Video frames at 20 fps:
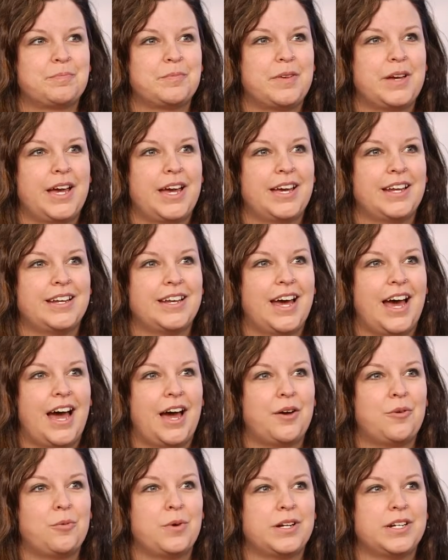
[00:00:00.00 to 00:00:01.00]

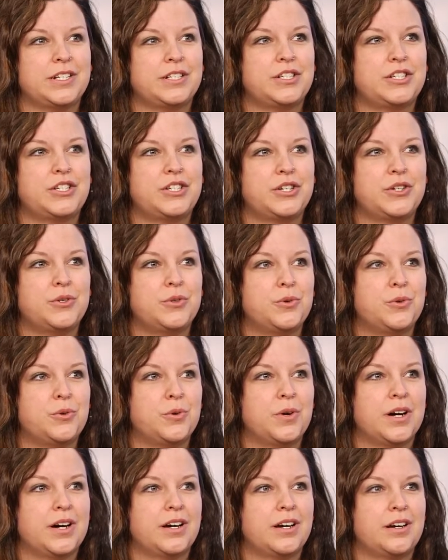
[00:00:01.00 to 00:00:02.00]
I wanted
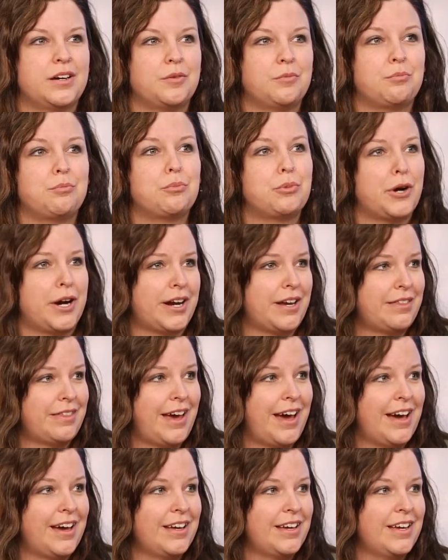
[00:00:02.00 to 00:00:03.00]
to break
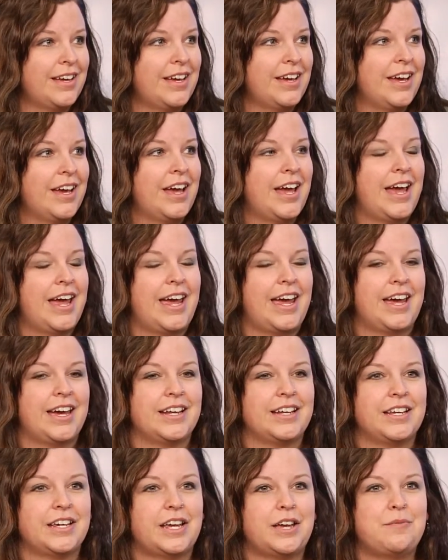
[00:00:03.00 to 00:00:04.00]
that.
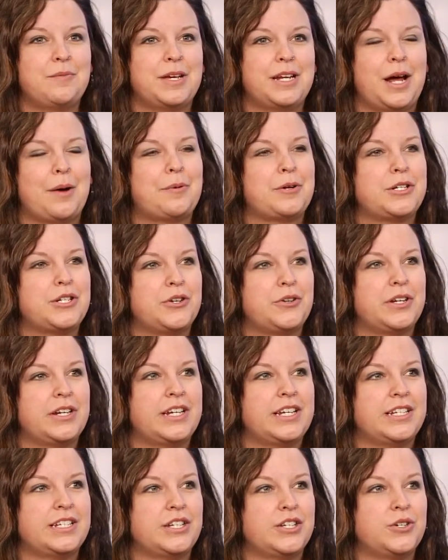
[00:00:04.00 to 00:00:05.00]
And it gave me an
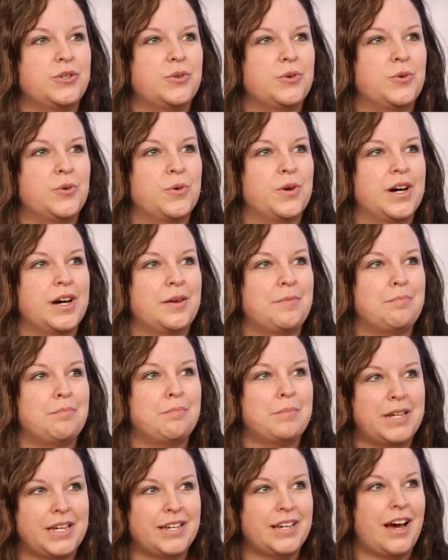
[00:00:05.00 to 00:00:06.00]
opportunity to
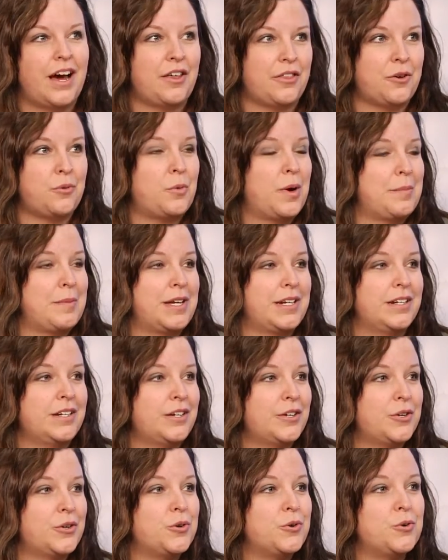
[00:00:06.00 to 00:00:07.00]
meet other women
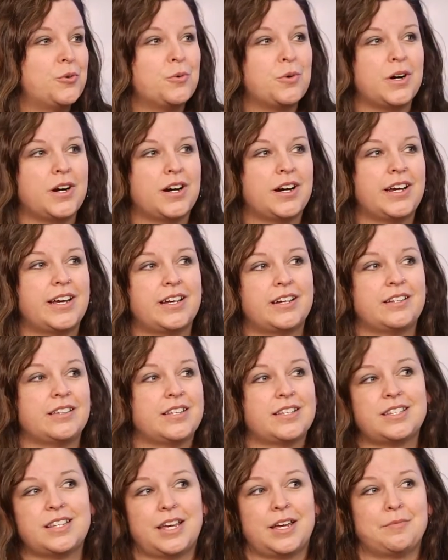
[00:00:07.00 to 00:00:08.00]
who were in
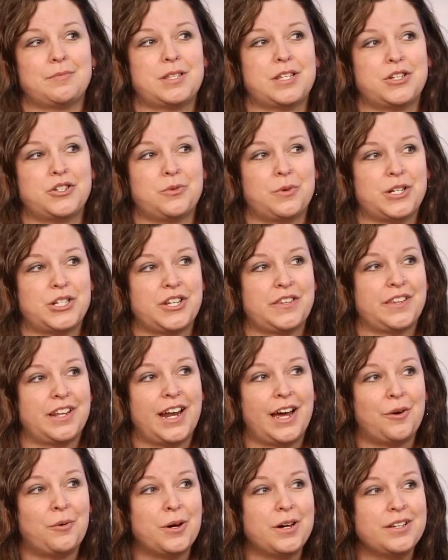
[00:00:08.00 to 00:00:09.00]
the same situation that
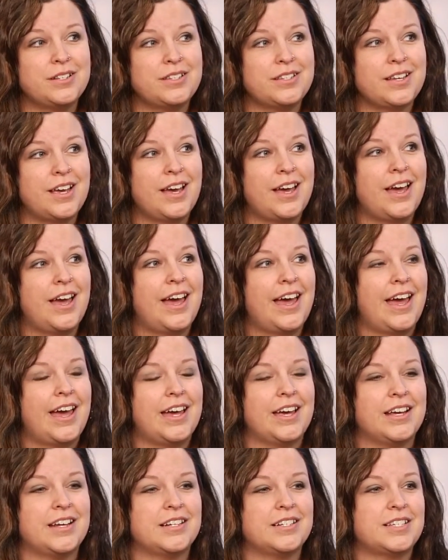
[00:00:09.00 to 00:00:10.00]
I was,
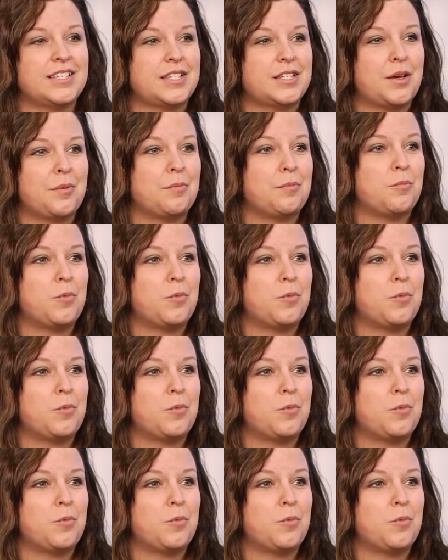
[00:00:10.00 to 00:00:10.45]
and some